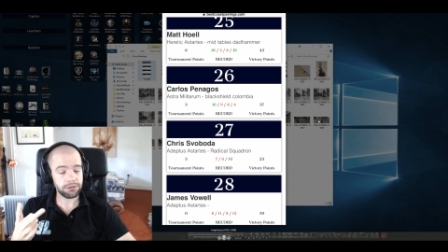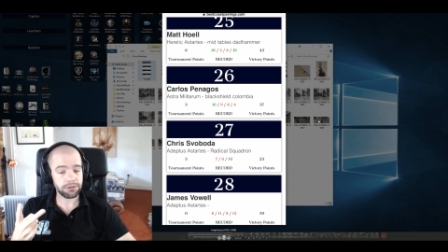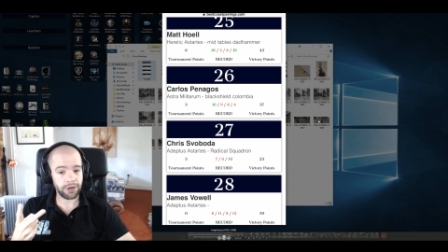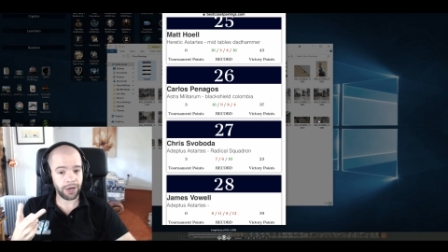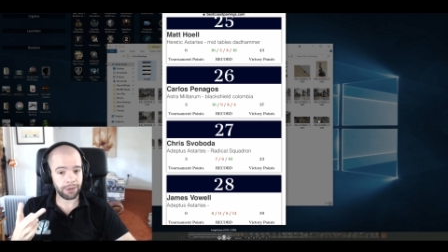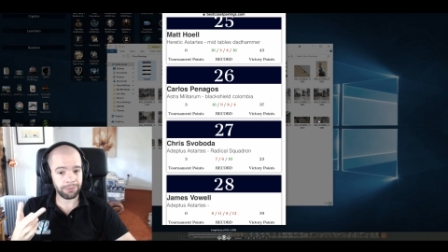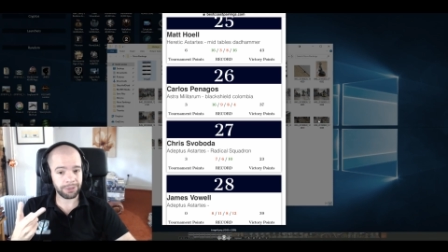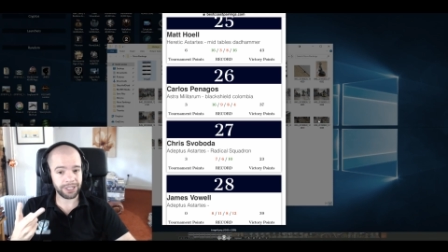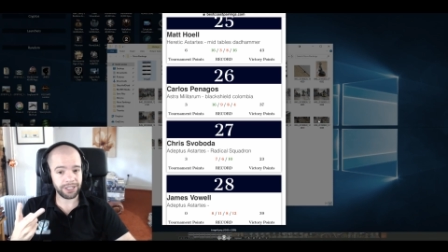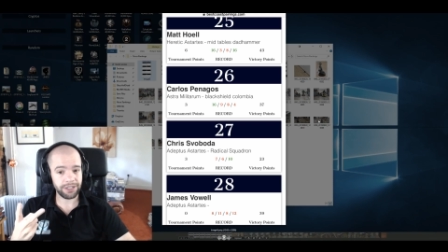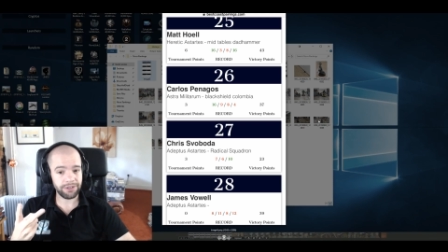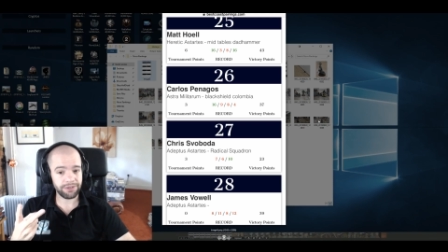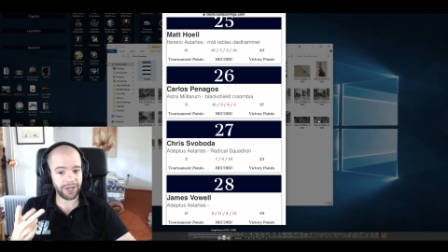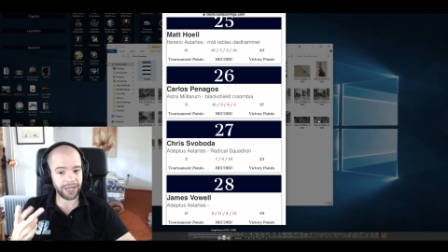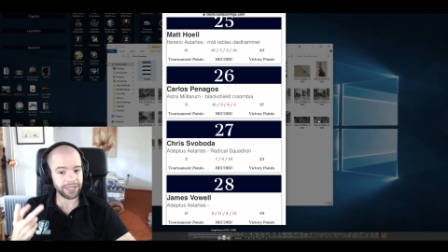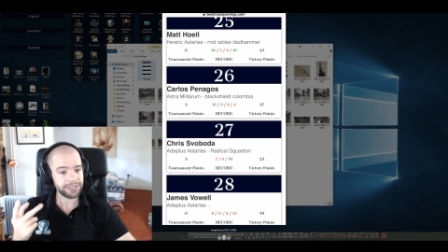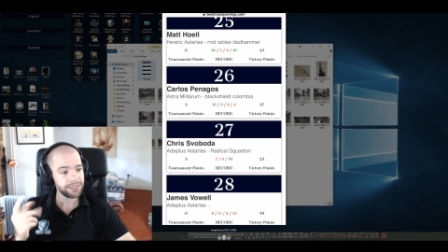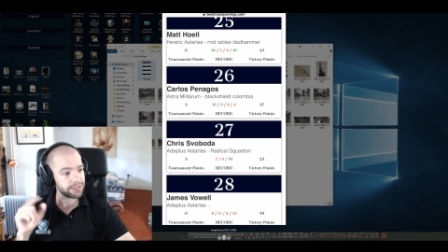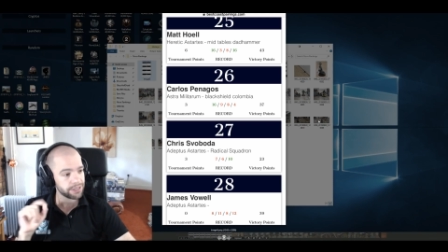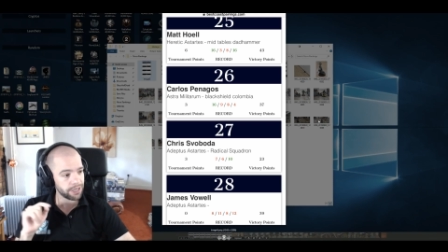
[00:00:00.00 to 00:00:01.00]
I believe,
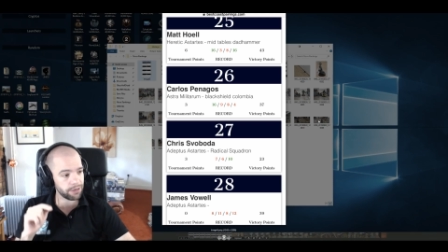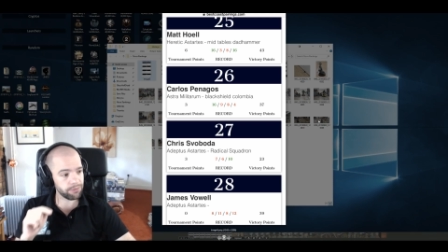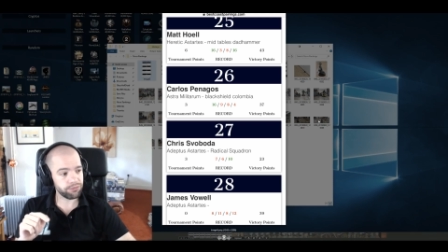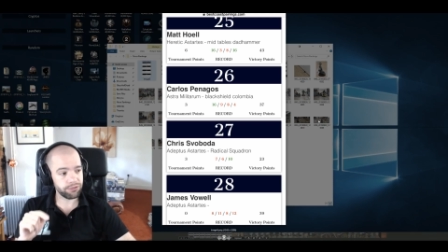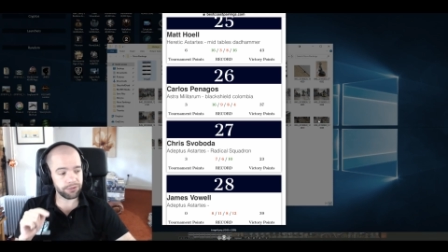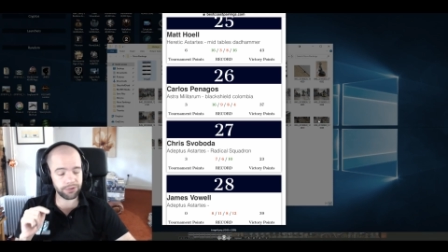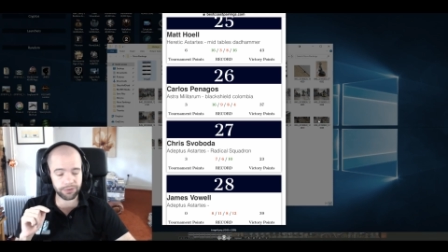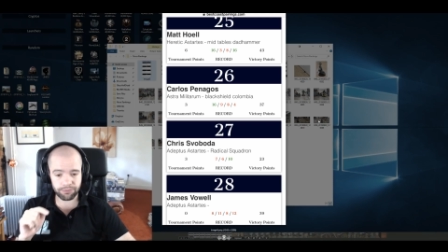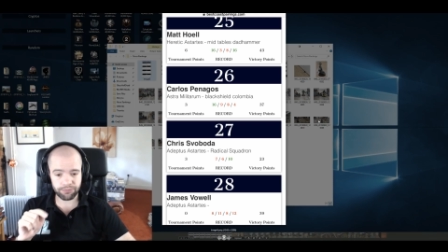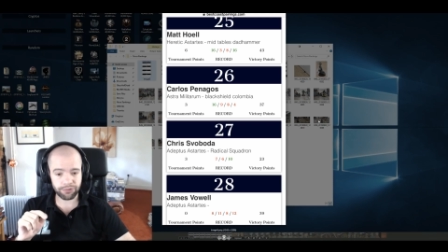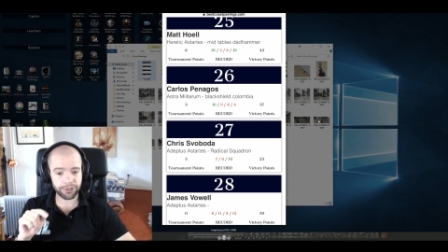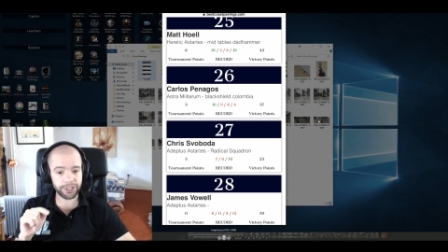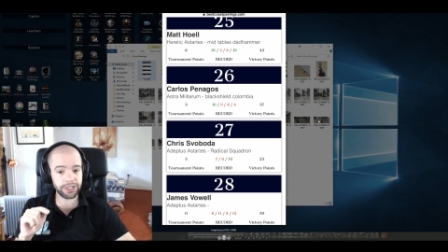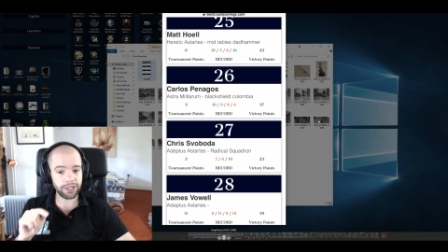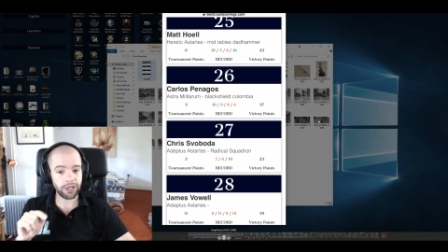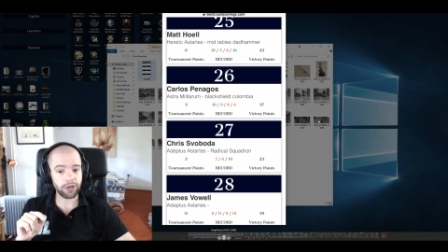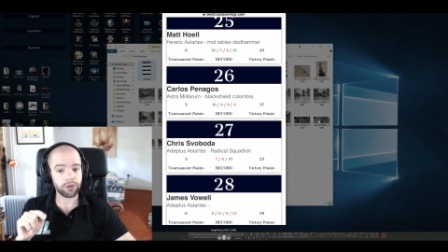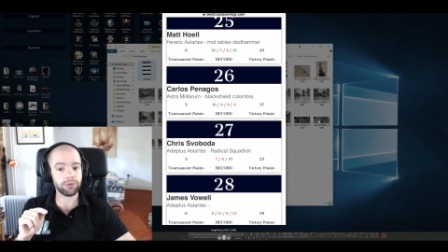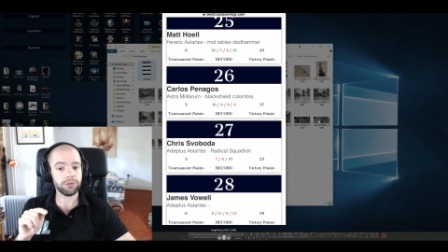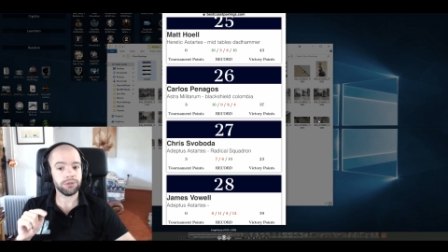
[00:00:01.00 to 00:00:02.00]
and he's come pr pretty
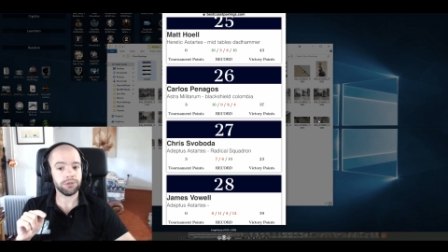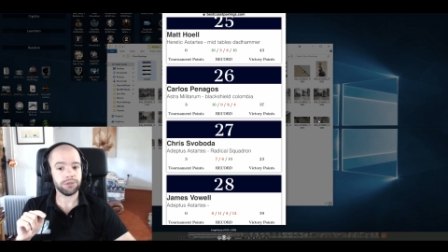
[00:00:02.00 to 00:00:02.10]
low.